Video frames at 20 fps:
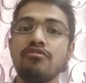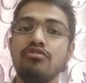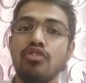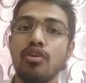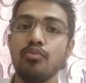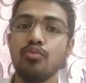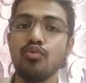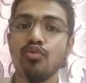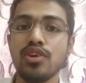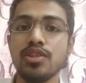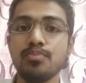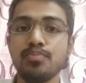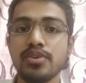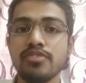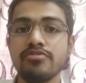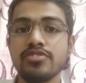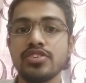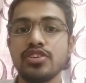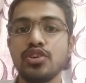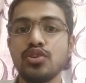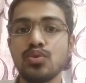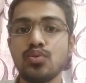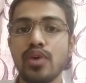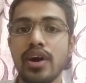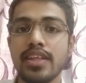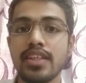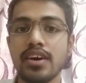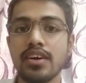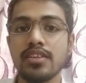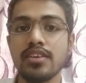from one person to
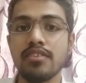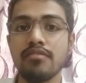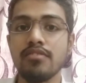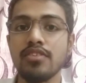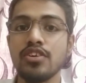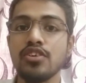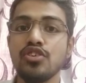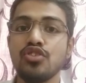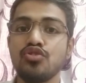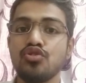another.